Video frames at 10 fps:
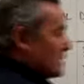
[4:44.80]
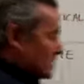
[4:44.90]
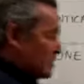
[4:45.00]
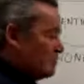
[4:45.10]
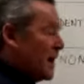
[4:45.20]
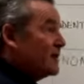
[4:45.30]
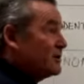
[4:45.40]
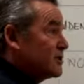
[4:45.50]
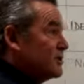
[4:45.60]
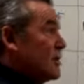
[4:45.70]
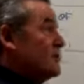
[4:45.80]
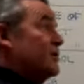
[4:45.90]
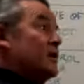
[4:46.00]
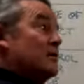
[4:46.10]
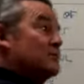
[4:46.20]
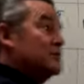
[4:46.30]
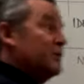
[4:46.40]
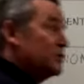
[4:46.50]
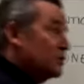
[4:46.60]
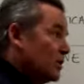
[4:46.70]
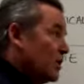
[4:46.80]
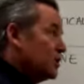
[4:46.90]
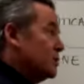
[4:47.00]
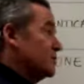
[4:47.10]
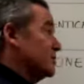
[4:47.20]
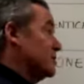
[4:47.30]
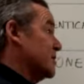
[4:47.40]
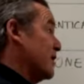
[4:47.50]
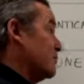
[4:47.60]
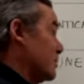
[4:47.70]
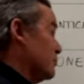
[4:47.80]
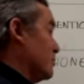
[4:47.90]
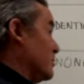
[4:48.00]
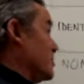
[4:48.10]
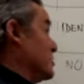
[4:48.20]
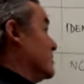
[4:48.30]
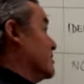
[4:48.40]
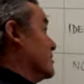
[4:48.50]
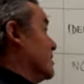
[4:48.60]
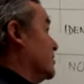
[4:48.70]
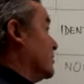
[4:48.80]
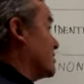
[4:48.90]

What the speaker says: So patents to overcome, special licenses, government permissions, etc.,